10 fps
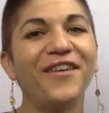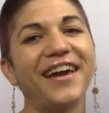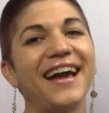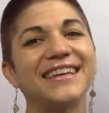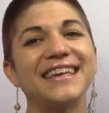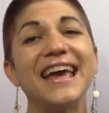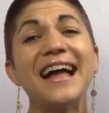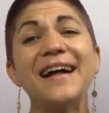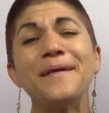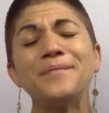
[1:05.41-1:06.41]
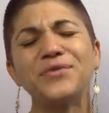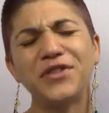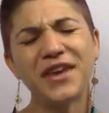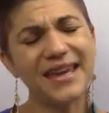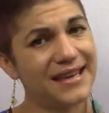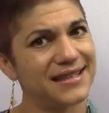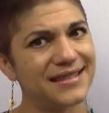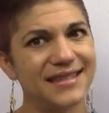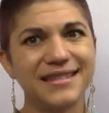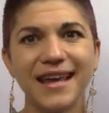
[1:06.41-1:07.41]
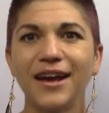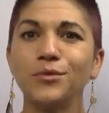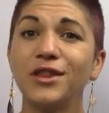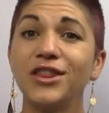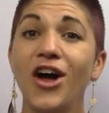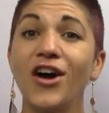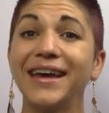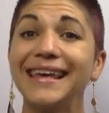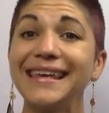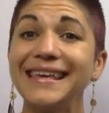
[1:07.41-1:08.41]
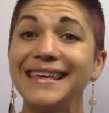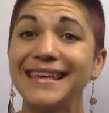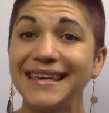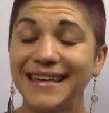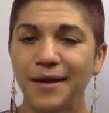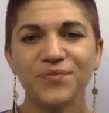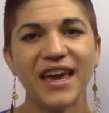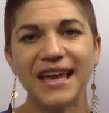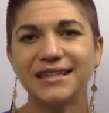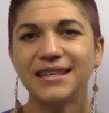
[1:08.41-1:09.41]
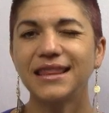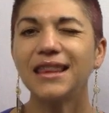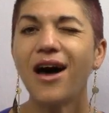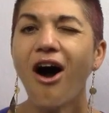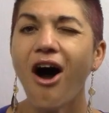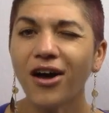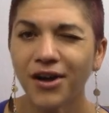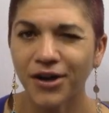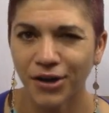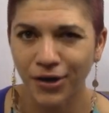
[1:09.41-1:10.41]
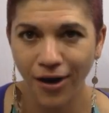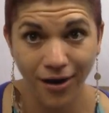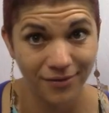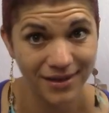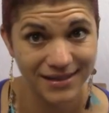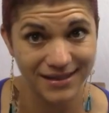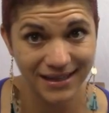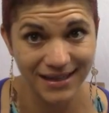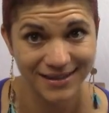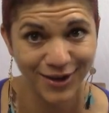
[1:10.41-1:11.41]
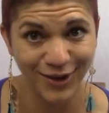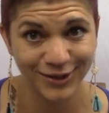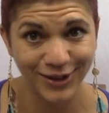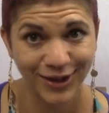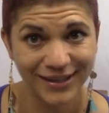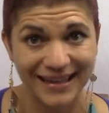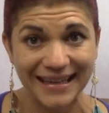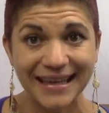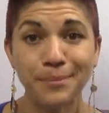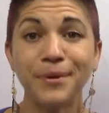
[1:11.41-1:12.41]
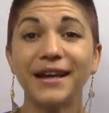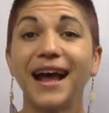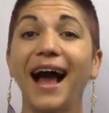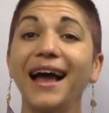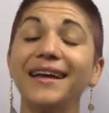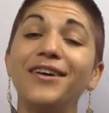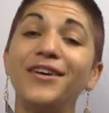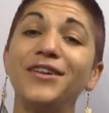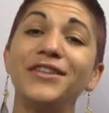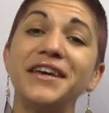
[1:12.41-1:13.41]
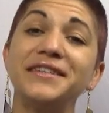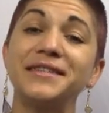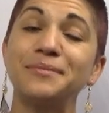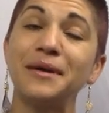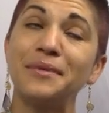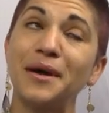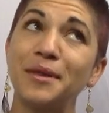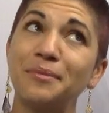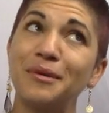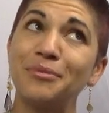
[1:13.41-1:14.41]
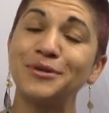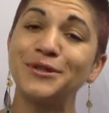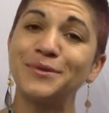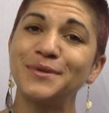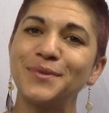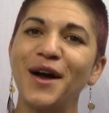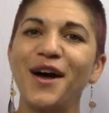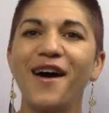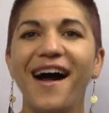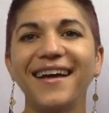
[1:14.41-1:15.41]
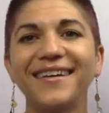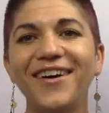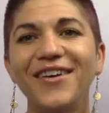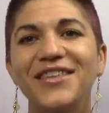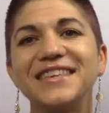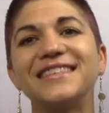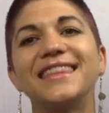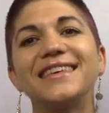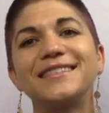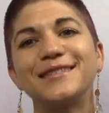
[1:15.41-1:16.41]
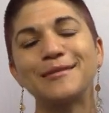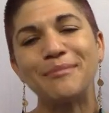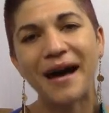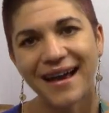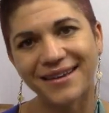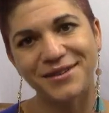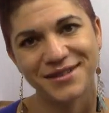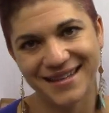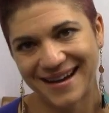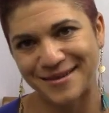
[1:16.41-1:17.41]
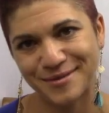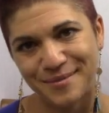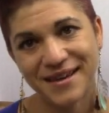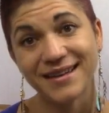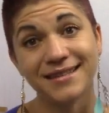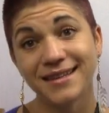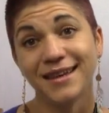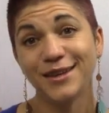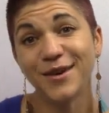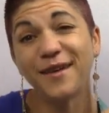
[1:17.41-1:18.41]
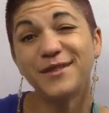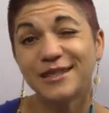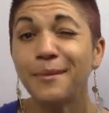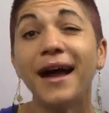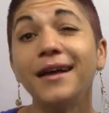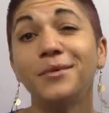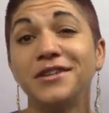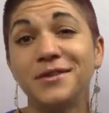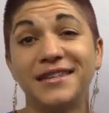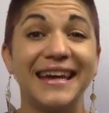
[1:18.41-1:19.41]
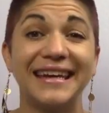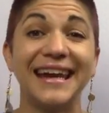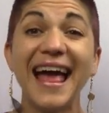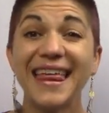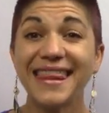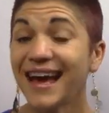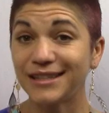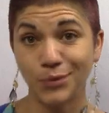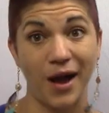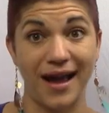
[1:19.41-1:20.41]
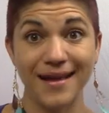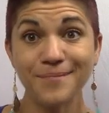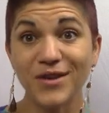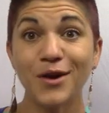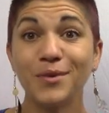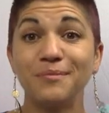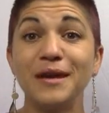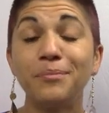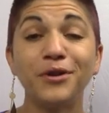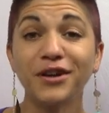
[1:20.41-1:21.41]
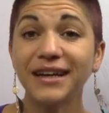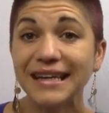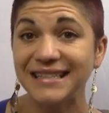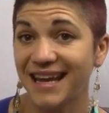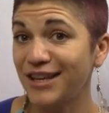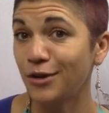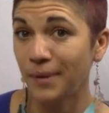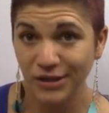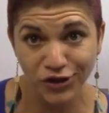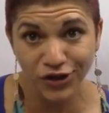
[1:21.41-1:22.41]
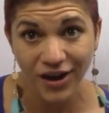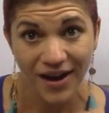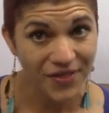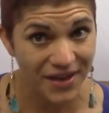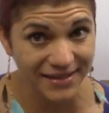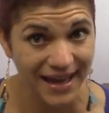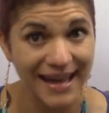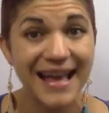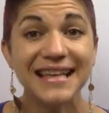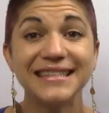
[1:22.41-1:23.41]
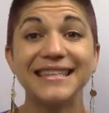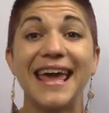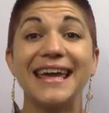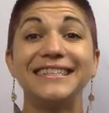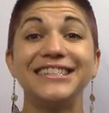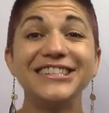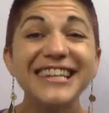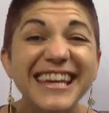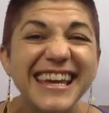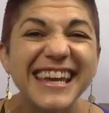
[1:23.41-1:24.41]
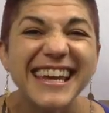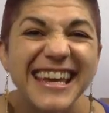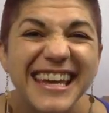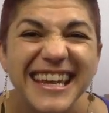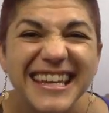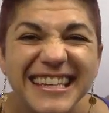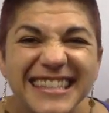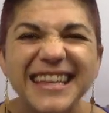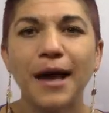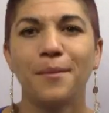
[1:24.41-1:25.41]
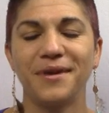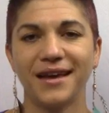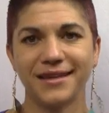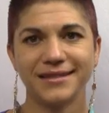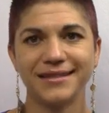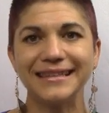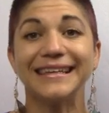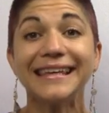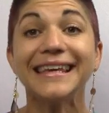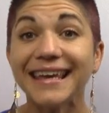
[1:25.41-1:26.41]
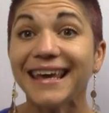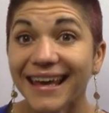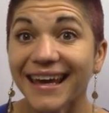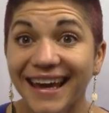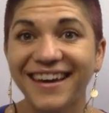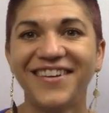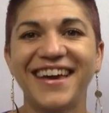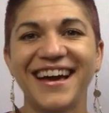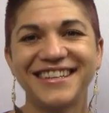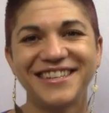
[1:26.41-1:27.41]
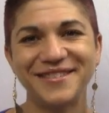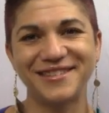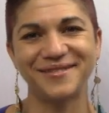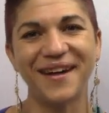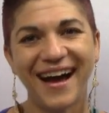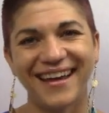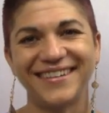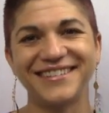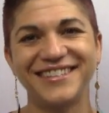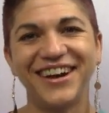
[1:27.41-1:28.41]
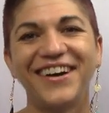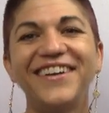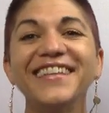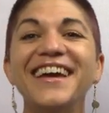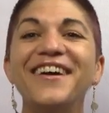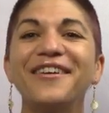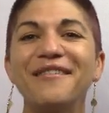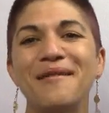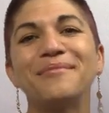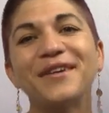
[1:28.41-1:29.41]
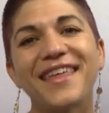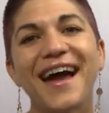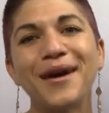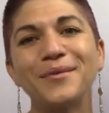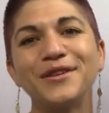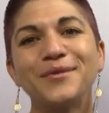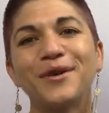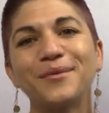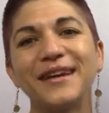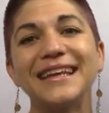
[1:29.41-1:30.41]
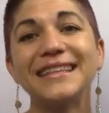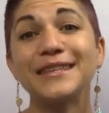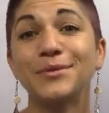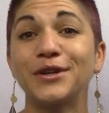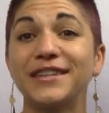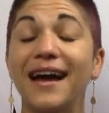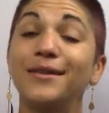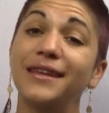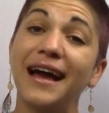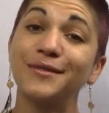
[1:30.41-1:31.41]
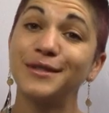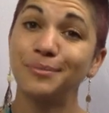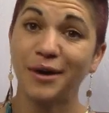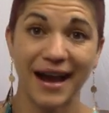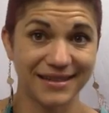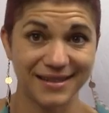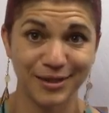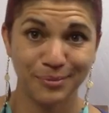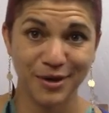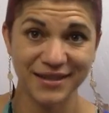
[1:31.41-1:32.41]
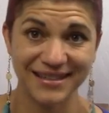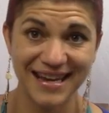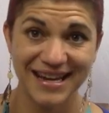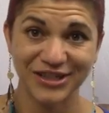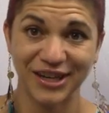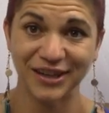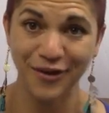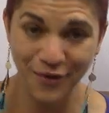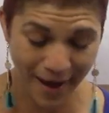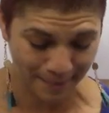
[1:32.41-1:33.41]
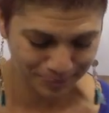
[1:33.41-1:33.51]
Okay guys, the thing is, the sound with long E, it's longer, obviously, it's called long E, but I call this, maybe other people do as well, I call this the smile sound because you have to smile when you say it. That's why when people are gonna take your picture, they say cheese, because E, because you smile. So remember that when you are reading these words out loud to practice your pronunciation. Okay.